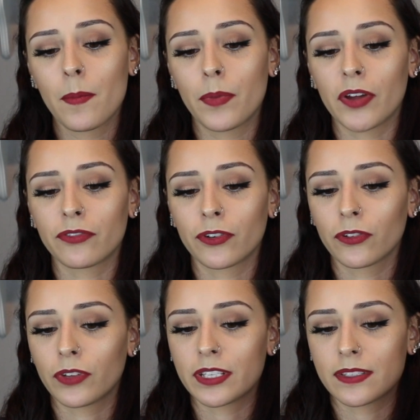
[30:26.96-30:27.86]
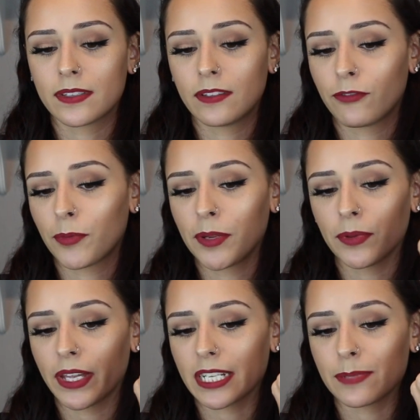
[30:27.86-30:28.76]
but for
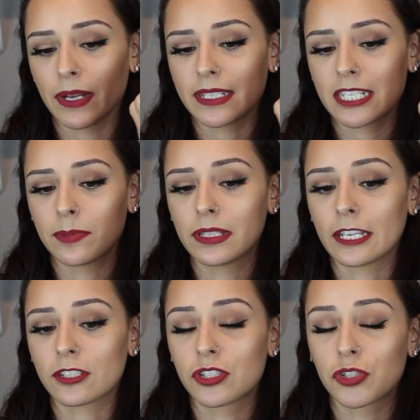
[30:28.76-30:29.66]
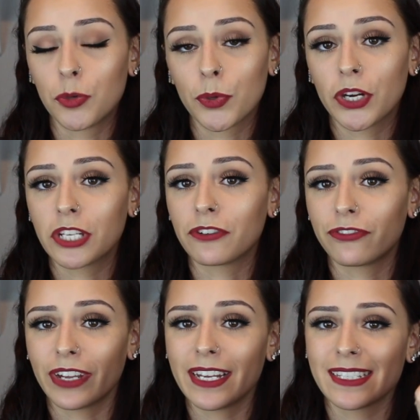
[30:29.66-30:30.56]
people that expect it to be like super in your
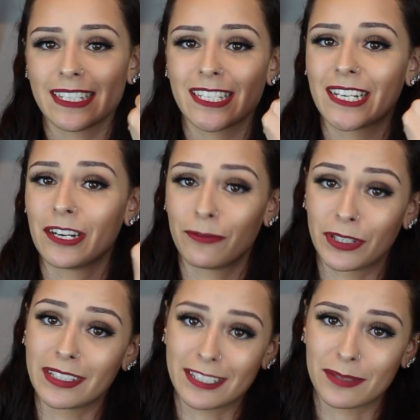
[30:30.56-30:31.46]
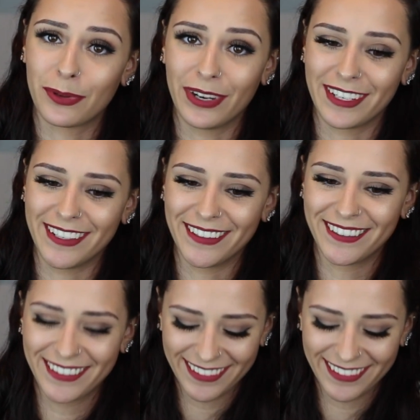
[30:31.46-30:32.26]
face, it's gonna really disappoint you.